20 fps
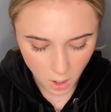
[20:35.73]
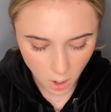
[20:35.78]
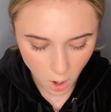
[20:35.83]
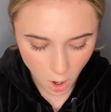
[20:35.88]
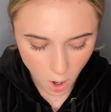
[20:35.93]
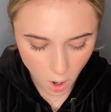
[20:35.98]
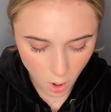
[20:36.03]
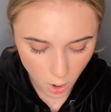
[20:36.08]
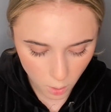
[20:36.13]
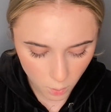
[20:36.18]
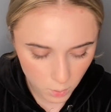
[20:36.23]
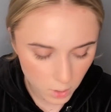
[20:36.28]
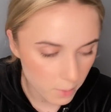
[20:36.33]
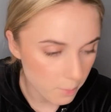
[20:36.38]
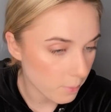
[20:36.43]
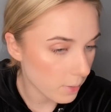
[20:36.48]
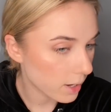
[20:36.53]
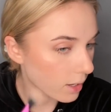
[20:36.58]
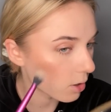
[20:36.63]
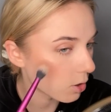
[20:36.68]
Oh
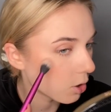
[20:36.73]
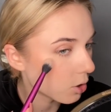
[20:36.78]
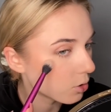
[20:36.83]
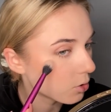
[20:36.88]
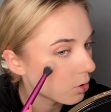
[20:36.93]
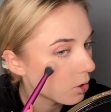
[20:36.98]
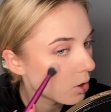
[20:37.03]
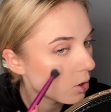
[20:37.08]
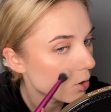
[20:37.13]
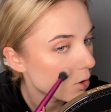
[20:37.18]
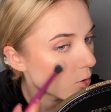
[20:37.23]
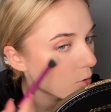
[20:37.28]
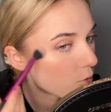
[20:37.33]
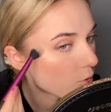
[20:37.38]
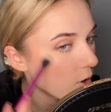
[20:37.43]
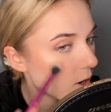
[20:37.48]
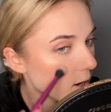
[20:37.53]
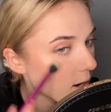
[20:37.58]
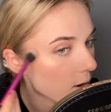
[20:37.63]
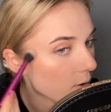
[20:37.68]
my god.
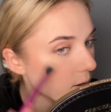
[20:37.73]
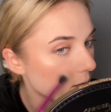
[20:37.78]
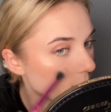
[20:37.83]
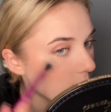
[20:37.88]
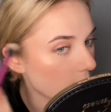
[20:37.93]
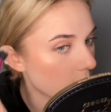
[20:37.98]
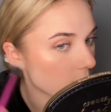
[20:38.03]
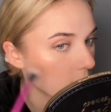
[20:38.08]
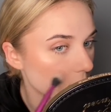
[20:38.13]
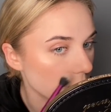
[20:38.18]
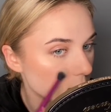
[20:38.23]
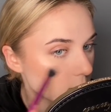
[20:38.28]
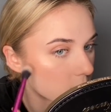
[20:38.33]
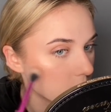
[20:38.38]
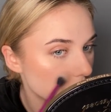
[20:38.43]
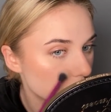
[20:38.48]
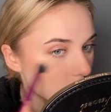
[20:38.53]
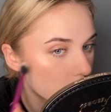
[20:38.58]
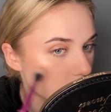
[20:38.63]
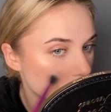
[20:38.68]
Run out and get
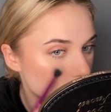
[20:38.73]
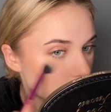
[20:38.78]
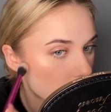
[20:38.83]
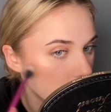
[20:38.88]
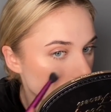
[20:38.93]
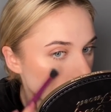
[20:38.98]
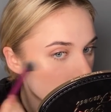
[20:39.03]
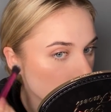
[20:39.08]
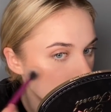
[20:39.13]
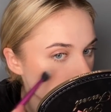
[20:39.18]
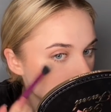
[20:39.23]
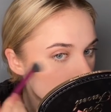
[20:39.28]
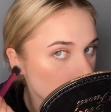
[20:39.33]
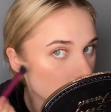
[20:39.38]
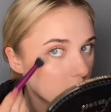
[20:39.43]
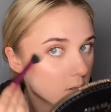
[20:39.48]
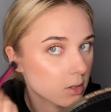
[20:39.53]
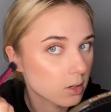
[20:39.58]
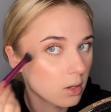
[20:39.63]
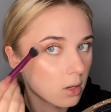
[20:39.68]
these. Run
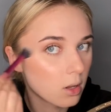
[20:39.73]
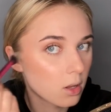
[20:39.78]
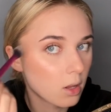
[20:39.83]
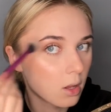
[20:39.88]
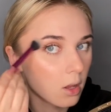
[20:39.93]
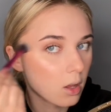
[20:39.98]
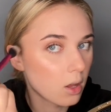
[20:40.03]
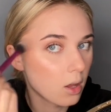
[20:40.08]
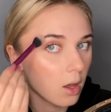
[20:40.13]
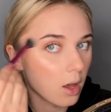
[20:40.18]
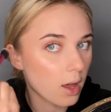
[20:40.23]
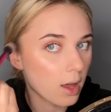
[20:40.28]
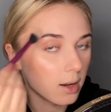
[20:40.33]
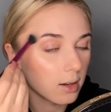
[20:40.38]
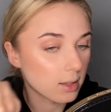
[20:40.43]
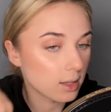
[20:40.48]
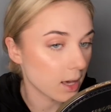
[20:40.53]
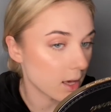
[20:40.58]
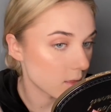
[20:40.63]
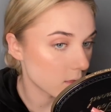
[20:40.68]
out
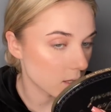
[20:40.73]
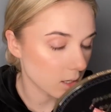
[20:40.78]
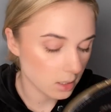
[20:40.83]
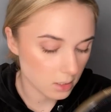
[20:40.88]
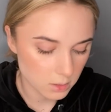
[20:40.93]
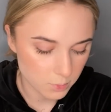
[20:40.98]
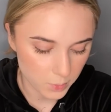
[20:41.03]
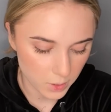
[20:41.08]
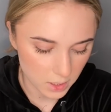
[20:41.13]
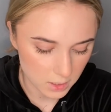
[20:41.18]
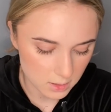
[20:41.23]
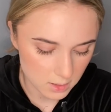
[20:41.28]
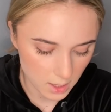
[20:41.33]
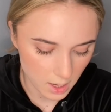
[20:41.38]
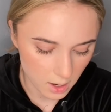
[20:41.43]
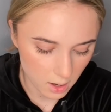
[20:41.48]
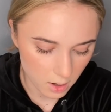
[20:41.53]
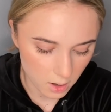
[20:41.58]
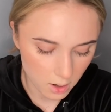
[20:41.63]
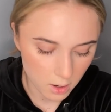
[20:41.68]
and get these because
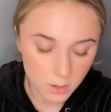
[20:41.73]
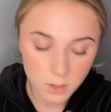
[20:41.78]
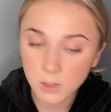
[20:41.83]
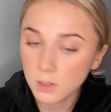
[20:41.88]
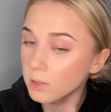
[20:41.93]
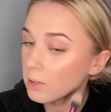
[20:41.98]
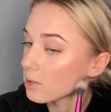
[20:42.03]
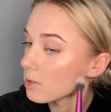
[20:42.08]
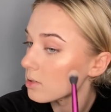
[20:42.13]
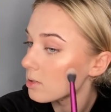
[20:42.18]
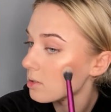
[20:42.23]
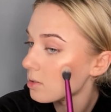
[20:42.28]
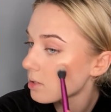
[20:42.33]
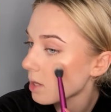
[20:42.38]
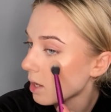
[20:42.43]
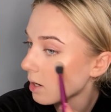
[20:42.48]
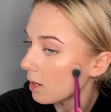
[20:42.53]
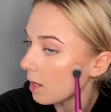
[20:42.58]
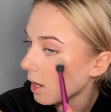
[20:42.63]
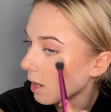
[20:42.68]
they are
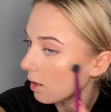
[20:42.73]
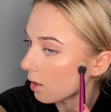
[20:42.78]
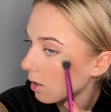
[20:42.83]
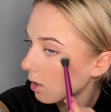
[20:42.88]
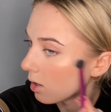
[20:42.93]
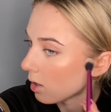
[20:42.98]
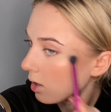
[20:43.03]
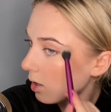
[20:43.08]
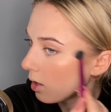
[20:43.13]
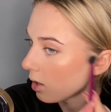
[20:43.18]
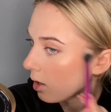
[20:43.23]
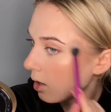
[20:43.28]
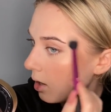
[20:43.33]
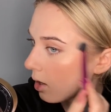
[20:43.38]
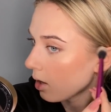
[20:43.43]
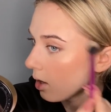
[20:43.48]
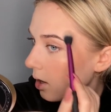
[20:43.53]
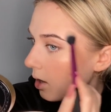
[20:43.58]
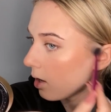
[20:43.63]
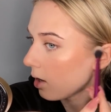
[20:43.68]
stunning.
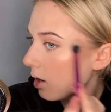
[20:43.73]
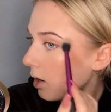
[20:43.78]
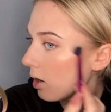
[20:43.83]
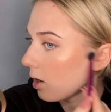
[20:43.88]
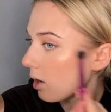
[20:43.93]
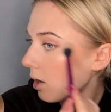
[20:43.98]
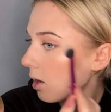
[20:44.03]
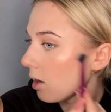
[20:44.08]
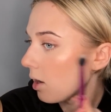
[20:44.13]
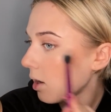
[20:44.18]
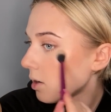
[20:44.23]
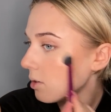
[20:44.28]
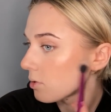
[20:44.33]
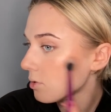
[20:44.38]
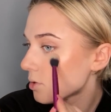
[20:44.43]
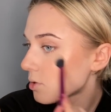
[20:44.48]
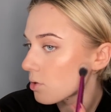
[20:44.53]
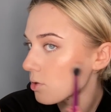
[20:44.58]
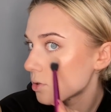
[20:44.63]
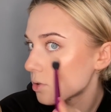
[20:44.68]

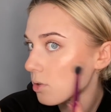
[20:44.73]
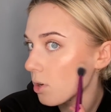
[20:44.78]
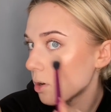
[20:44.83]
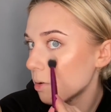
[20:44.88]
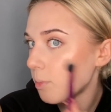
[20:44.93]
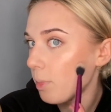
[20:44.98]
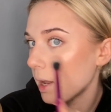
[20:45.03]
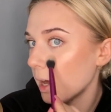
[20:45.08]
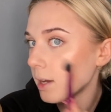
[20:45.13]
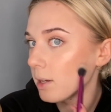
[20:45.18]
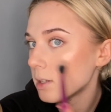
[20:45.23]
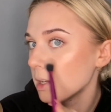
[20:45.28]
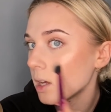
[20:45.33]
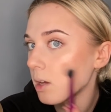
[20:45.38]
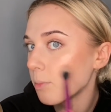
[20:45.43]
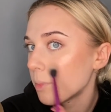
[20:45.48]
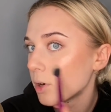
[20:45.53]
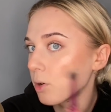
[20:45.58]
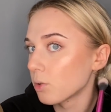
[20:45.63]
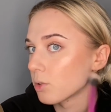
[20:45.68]
So
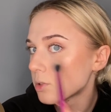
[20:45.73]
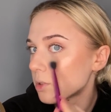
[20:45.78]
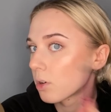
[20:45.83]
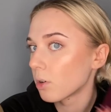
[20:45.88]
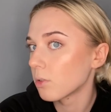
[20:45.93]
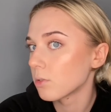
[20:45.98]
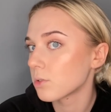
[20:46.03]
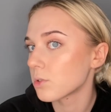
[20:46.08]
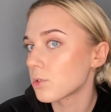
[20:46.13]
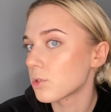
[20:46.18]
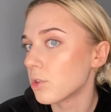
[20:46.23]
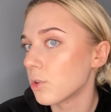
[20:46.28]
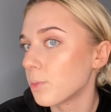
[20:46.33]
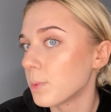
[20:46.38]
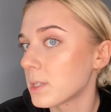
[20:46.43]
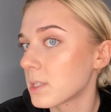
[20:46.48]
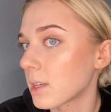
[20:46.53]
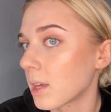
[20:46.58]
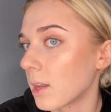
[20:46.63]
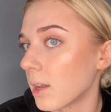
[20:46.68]
blinding, but also super
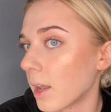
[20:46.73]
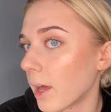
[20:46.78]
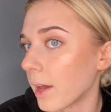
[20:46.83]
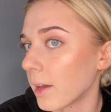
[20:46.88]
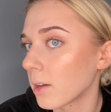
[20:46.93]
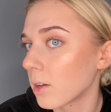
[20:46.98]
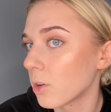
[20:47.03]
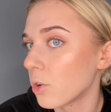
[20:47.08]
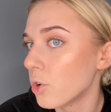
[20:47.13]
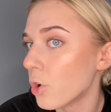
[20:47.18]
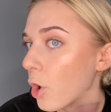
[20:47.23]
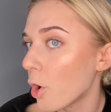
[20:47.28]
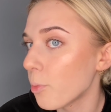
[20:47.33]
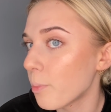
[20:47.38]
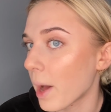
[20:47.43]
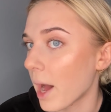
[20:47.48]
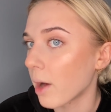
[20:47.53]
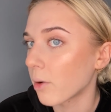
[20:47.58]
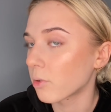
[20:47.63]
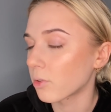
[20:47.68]
skin-like. No
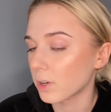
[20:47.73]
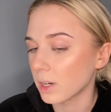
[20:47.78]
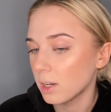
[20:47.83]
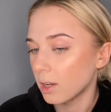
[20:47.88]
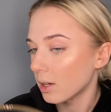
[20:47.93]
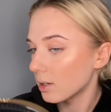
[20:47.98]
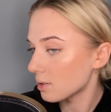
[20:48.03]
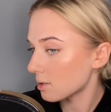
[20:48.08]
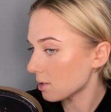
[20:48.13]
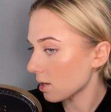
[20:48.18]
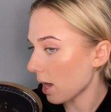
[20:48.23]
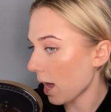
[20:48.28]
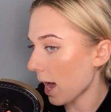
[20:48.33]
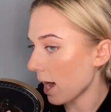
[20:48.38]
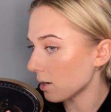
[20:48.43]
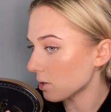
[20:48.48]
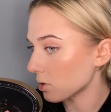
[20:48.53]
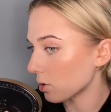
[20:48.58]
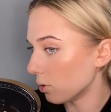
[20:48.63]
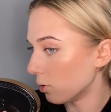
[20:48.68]
powderiness
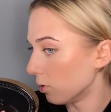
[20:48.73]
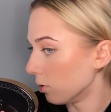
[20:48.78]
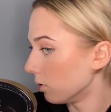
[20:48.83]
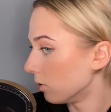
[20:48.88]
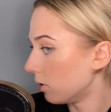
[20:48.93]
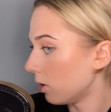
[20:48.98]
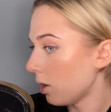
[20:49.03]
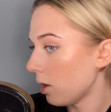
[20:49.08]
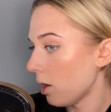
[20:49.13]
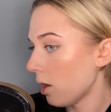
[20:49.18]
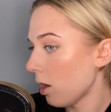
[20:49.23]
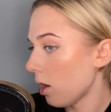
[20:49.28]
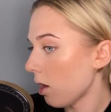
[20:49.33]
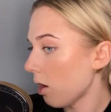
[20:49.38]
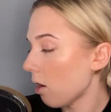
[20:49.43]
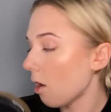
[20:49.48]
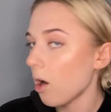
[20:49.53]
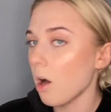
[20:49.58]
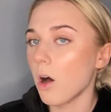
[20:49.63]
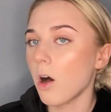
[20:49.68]
at all.
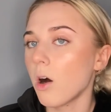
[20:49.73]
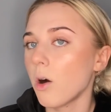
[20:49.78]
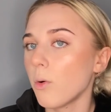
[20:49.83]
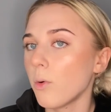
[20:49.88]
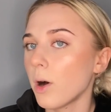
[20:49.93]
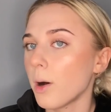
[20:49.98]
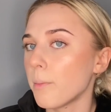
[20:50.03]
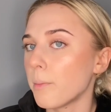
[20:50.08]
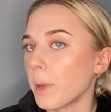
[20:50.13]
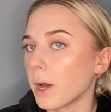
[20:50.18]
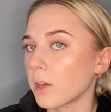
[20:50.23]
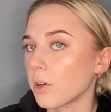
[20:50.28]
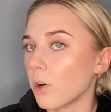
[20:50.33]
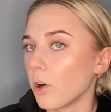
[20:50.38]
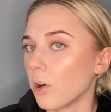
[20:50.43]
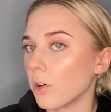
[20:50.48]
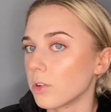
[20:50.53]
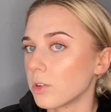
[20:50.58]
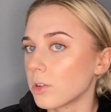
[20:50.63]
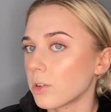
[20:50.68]
Oh my
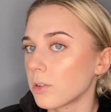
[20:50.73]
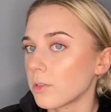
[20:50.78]
god.